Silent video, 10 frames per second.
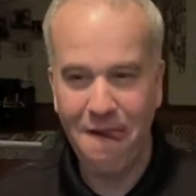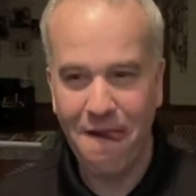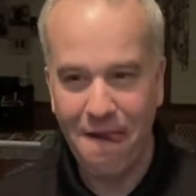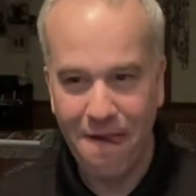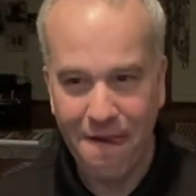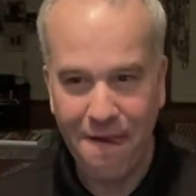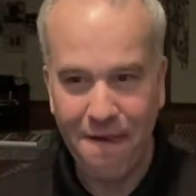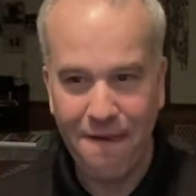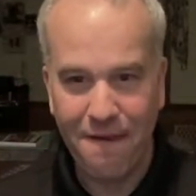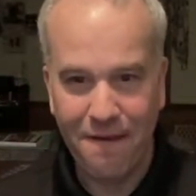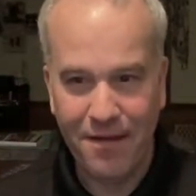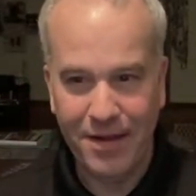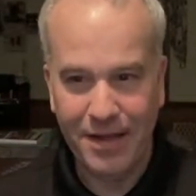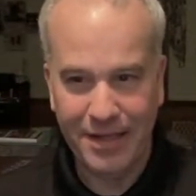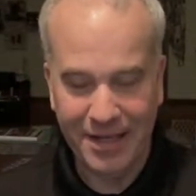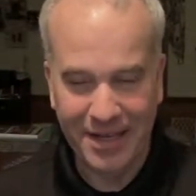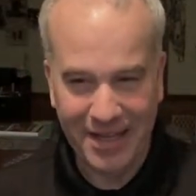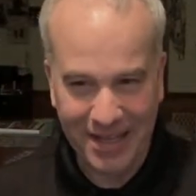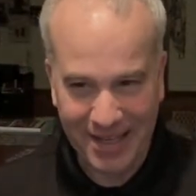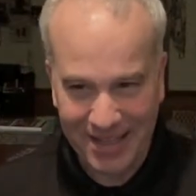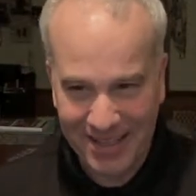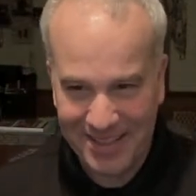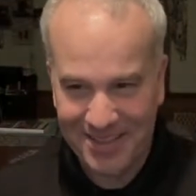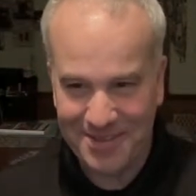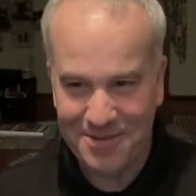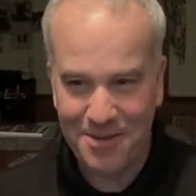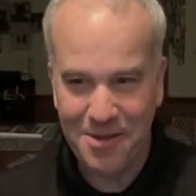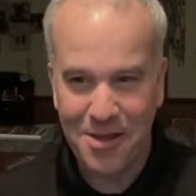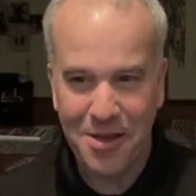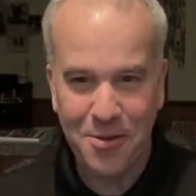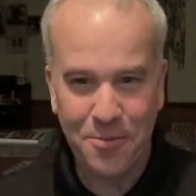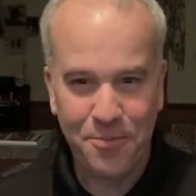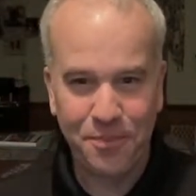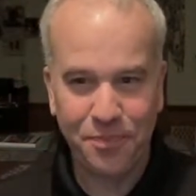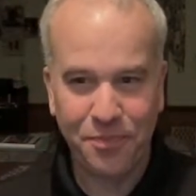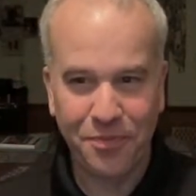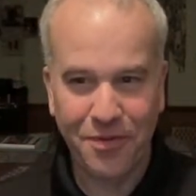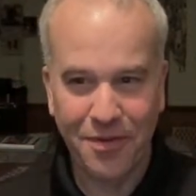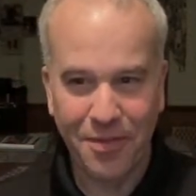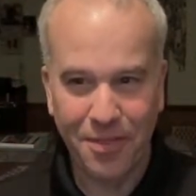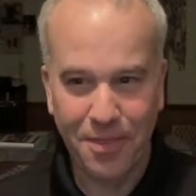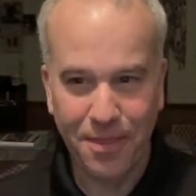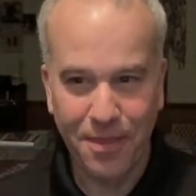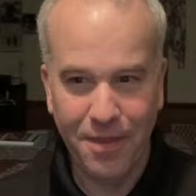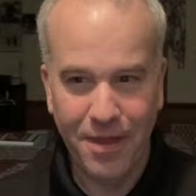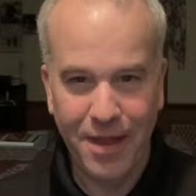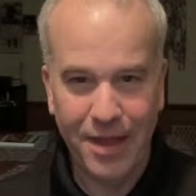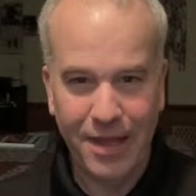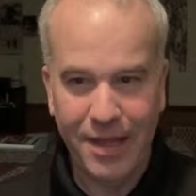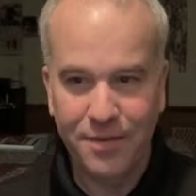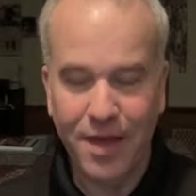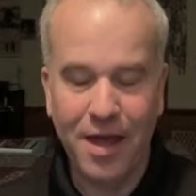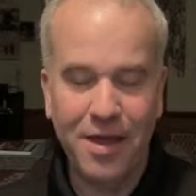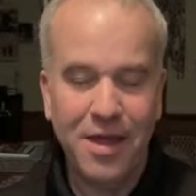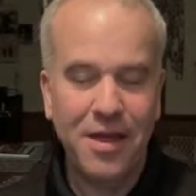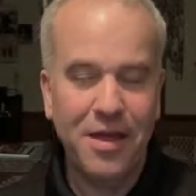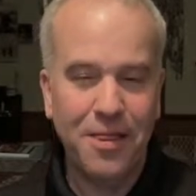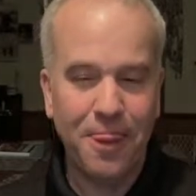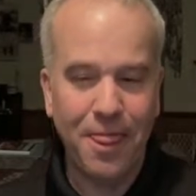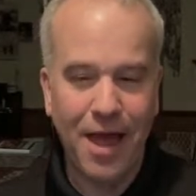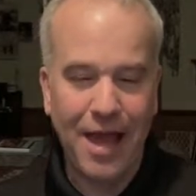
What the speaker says: half people and half animals, and I just sit there and I'm just amazed. I'm just amazed.